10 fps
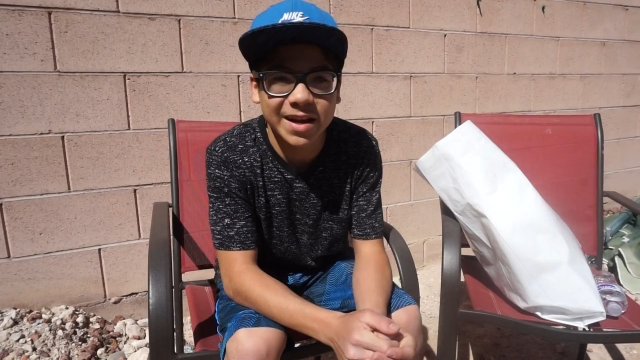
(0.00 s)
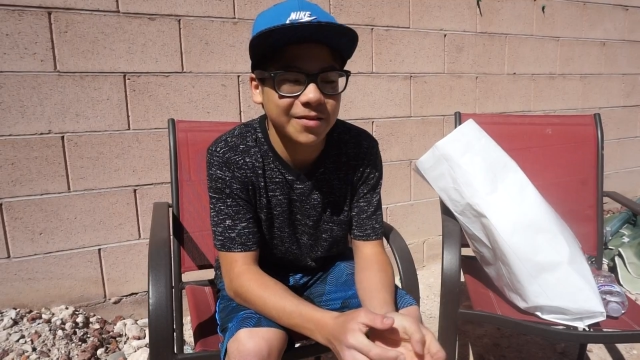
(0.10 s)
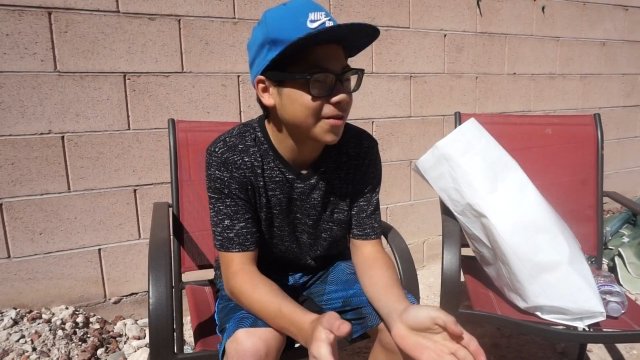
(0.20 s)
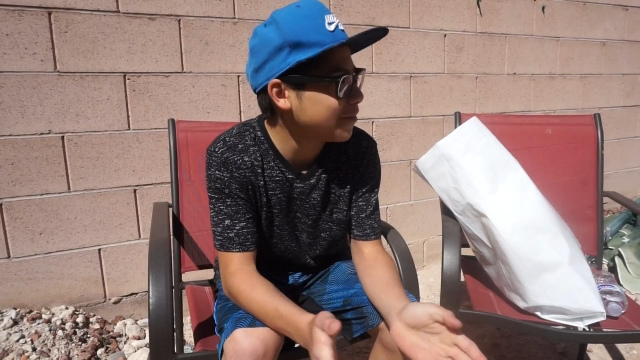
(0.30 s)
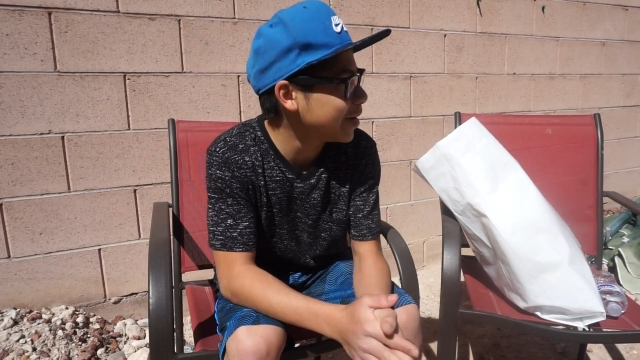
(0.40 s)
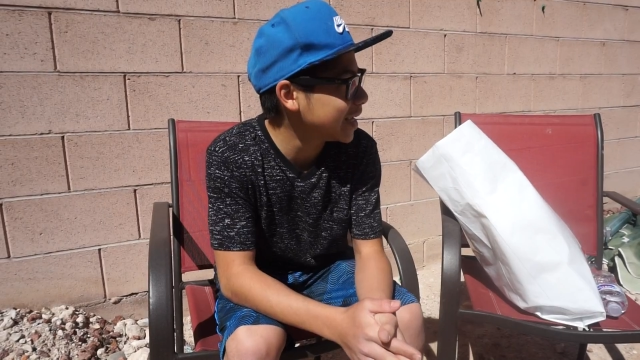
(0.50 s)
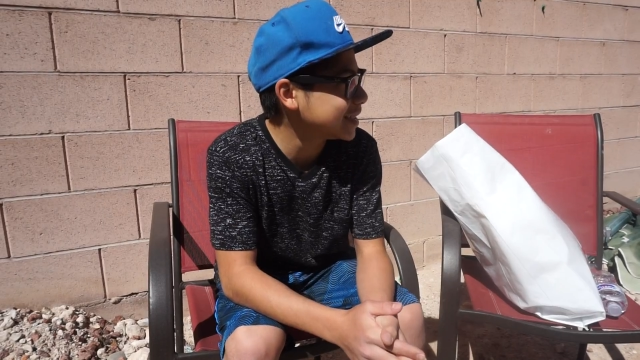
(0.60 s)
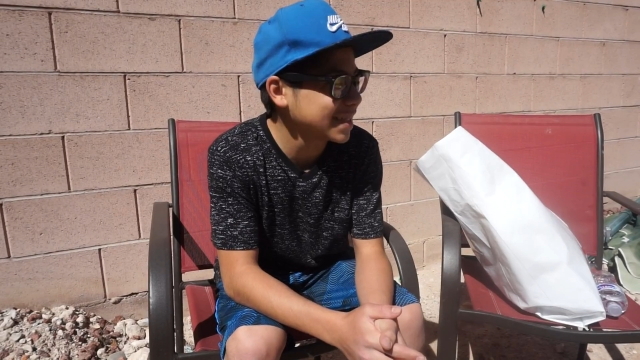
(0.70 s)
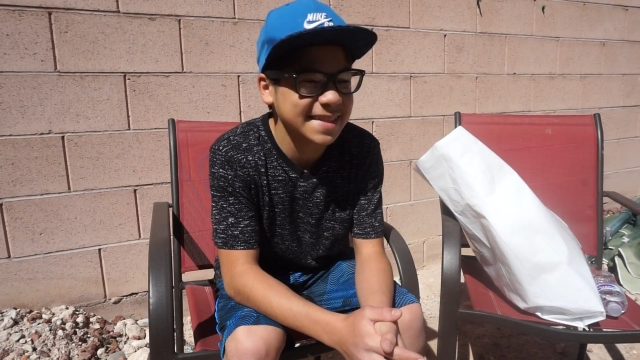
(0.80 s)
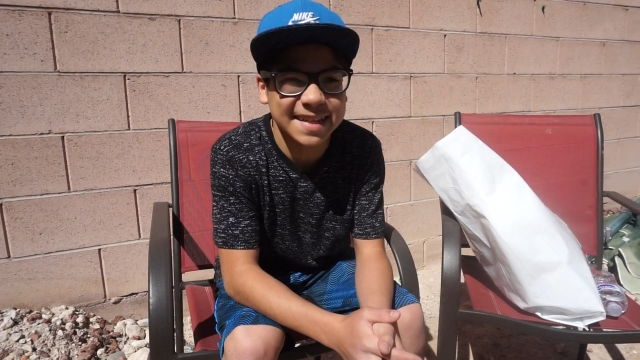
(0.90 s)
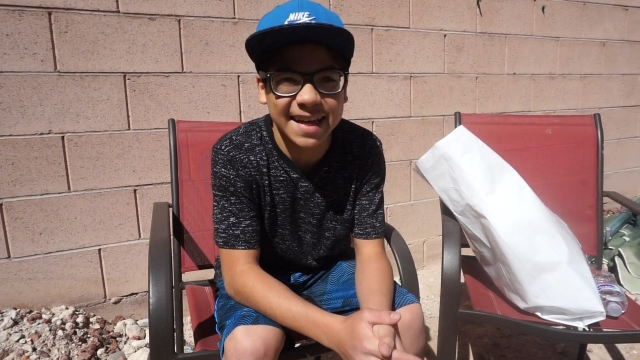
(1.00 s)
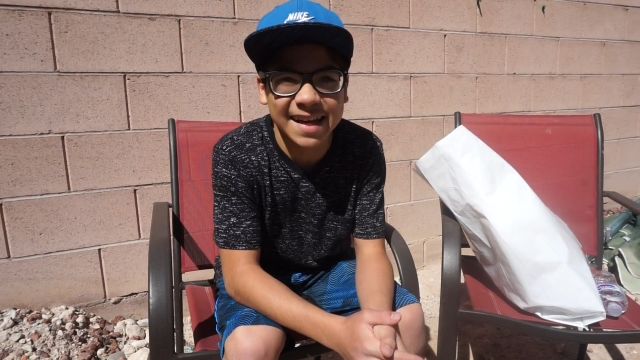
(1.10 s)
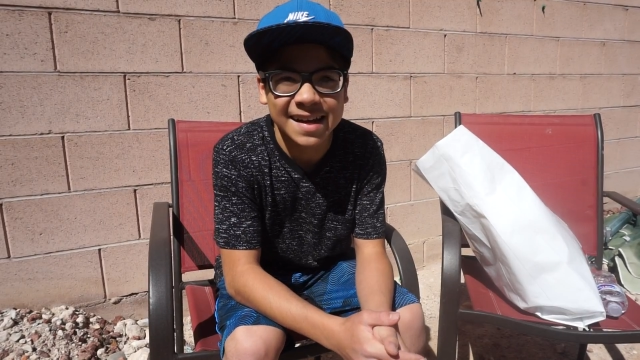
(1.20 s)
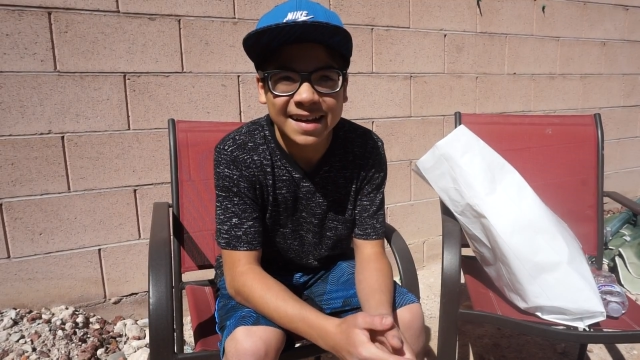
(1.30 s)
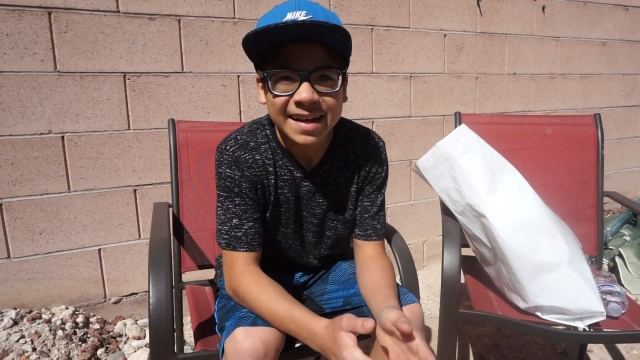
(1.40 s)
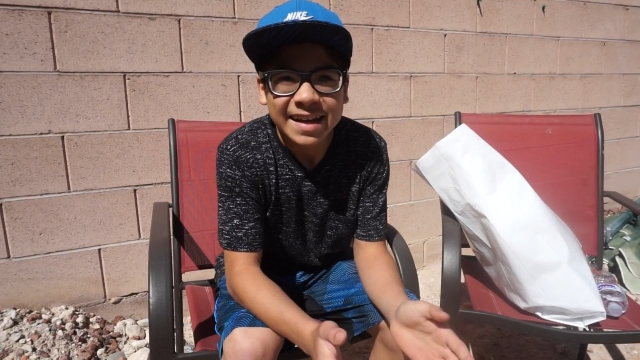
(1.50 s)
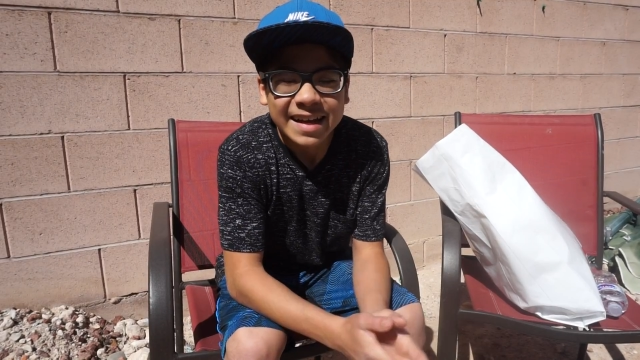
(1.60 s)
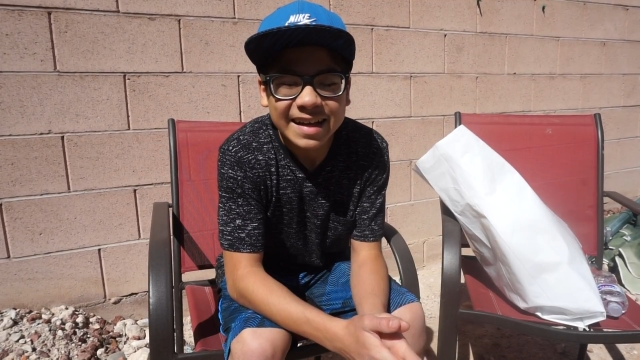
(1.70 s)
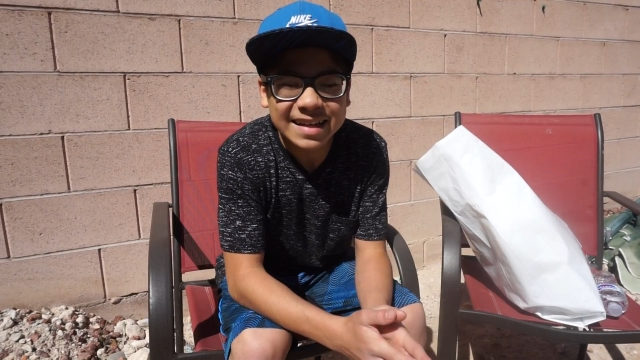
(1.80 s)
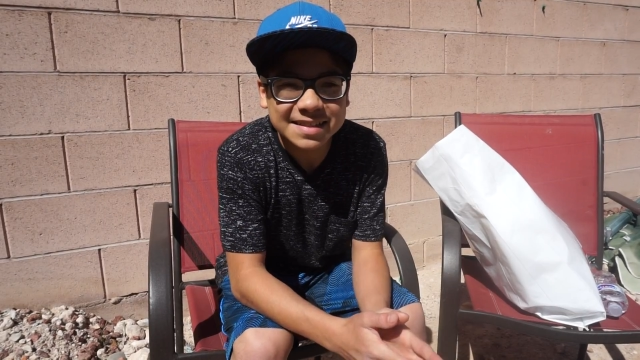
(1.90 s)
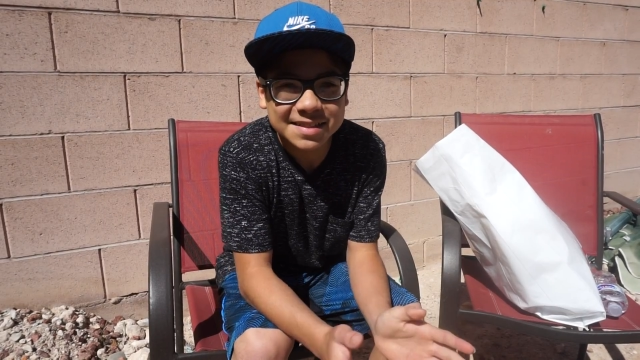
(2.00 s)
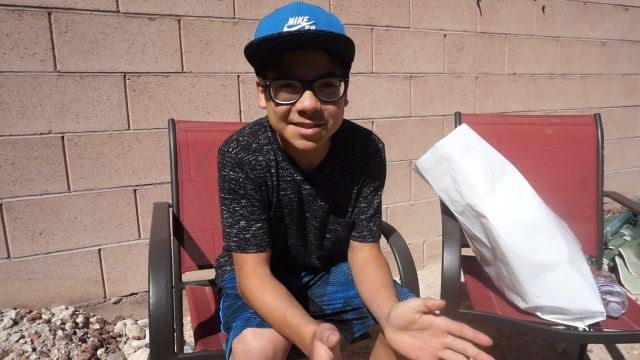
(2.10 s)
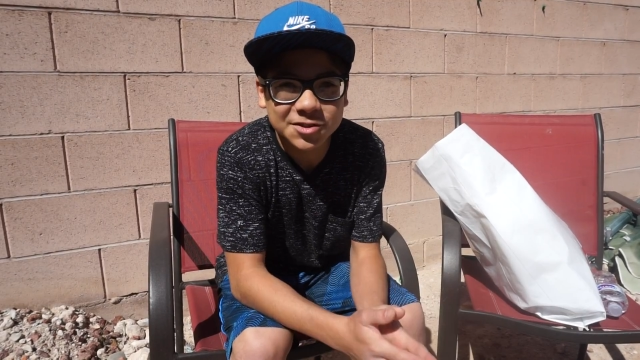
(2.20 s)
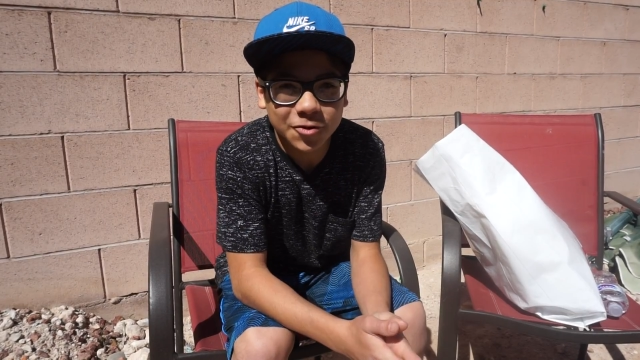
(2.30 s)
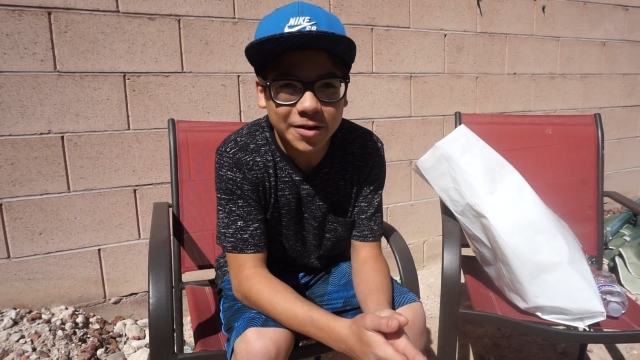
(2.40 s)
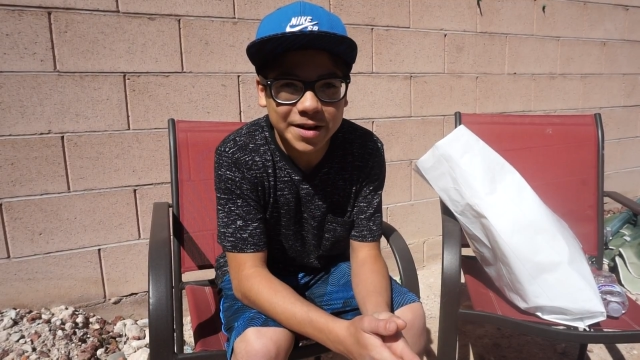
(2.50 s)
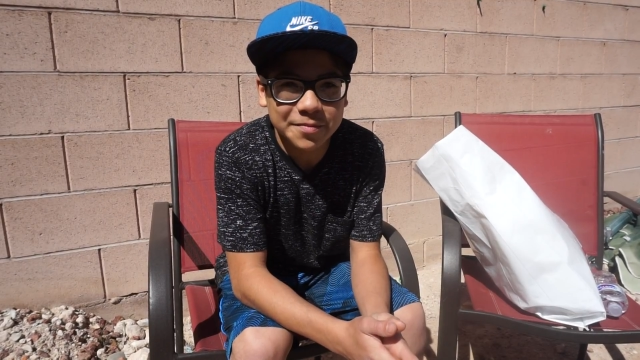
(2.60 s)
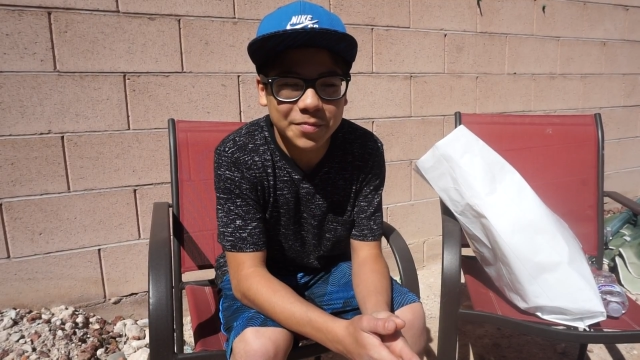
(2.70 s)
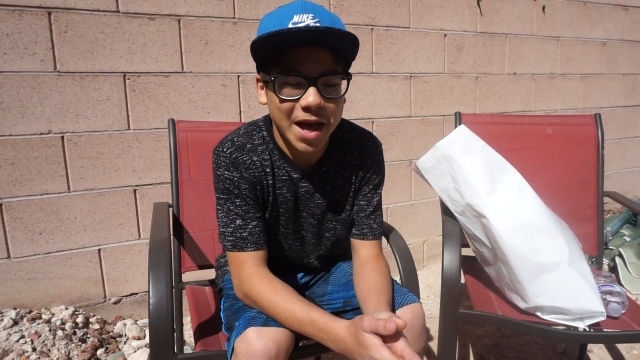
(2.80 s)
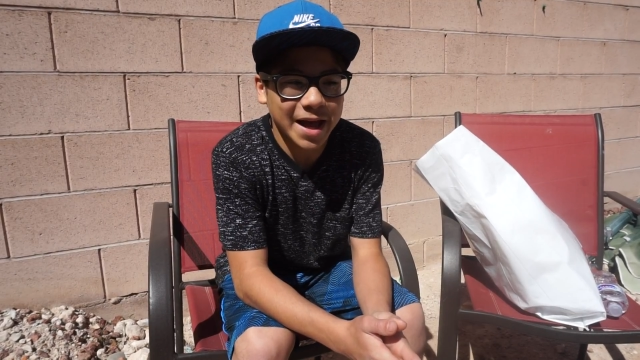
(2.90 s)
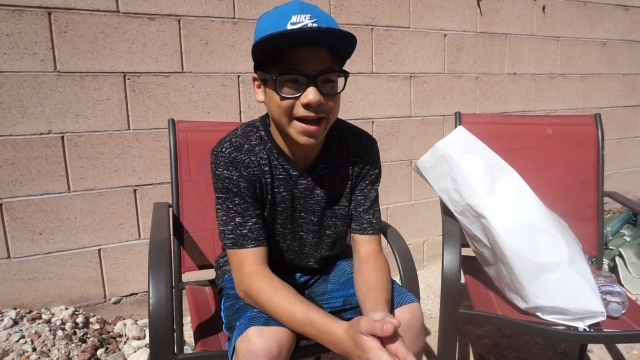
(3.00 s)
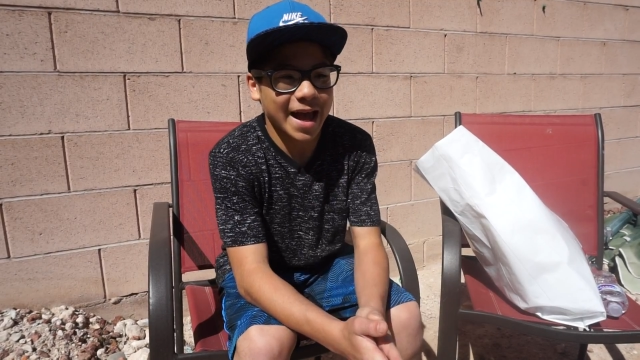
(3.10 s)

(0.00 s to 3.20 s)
an amazing day. It's Jordan back